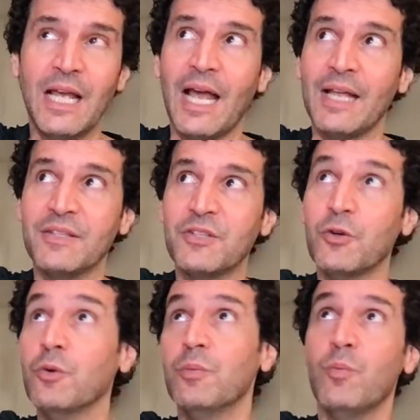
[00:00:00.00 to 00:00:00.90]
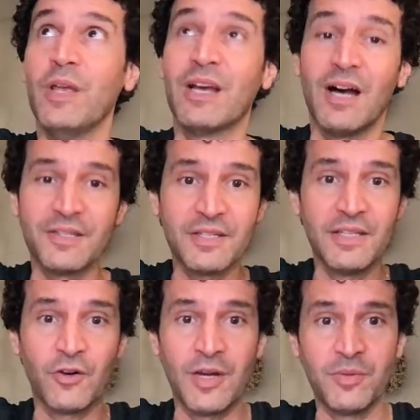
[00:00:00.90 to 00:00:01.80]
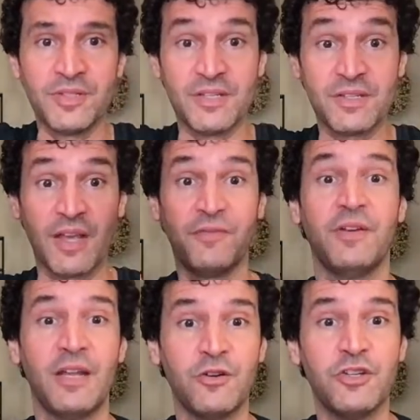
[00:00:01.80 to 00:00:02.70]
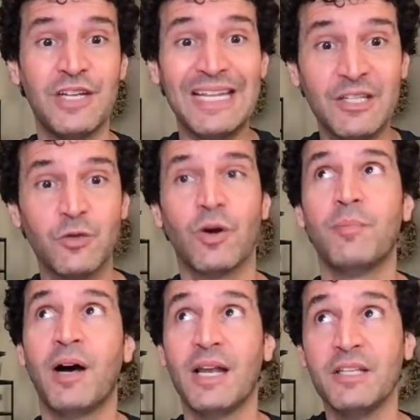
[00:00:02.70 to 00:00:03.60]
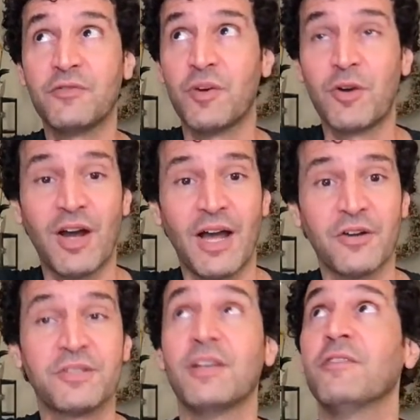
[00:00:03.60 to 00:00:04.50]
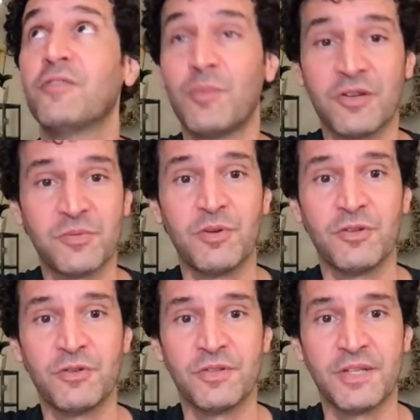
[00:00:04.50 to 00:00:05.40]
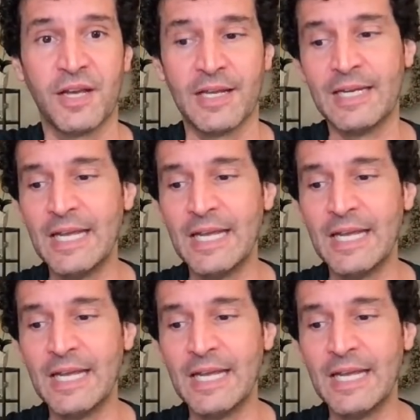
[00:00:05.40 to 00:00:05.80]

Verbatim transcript: And so we constantly are able to siphon energy into our bodies from our higher self, from our spiritual side.